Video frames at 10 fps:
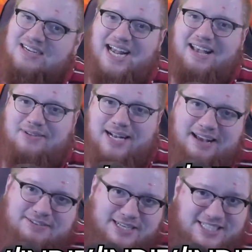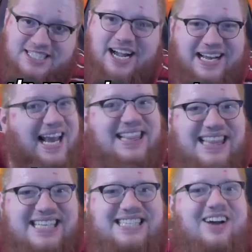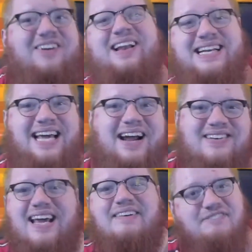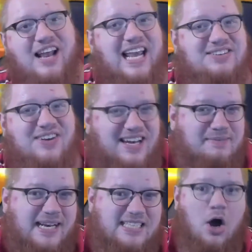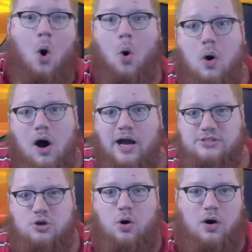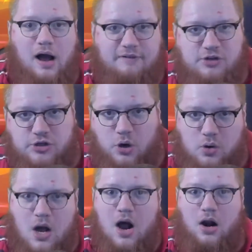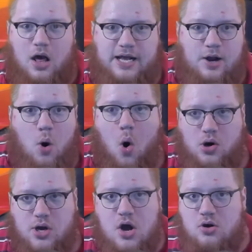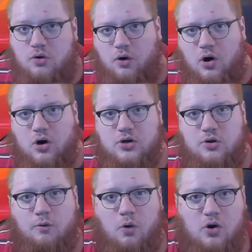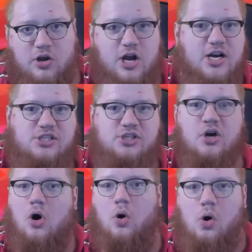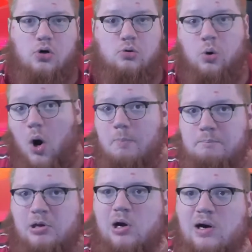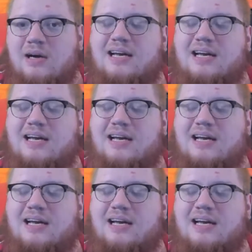I will have to talk like this the whole entire time for like 20 minutes, or I'm gonna have to talk like an orc. Oh, you bitch! Oh, crump ya!